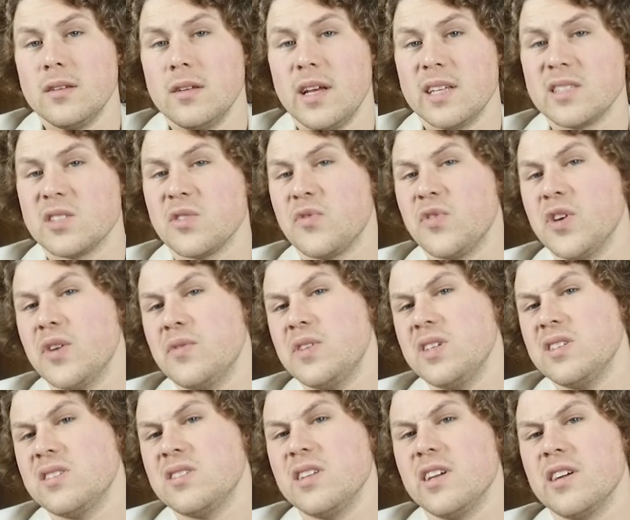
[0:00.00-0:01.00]
As the
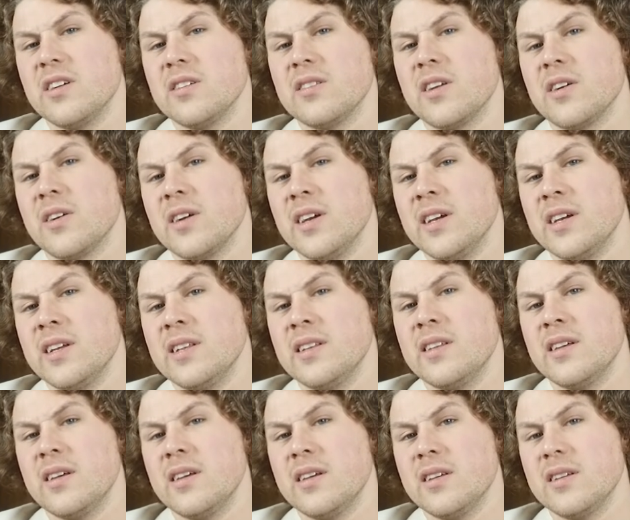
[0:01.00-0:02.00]
50s neared their
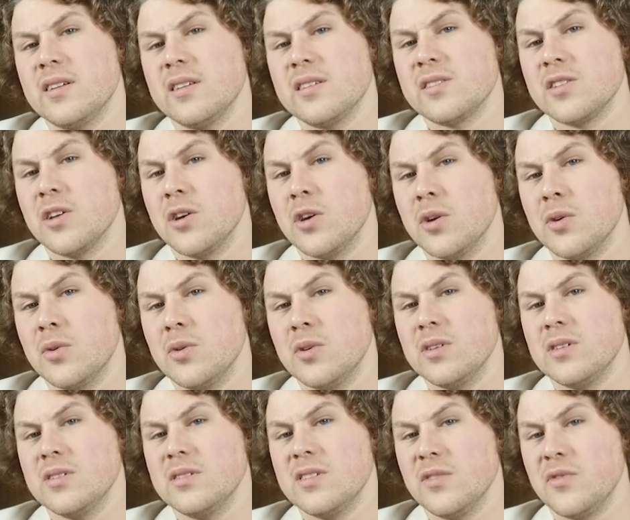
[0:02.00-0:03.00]
end, so
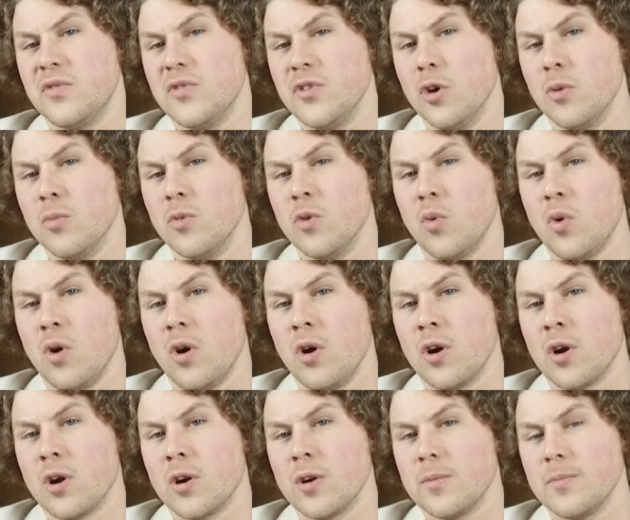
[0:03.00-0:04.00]
did film
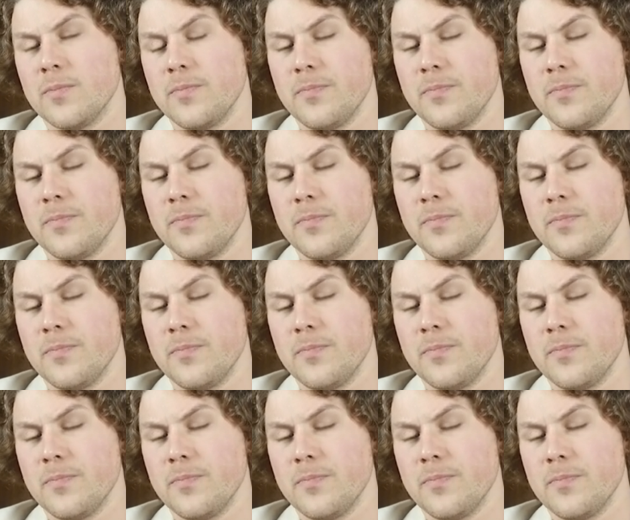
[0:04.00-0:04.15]
noir.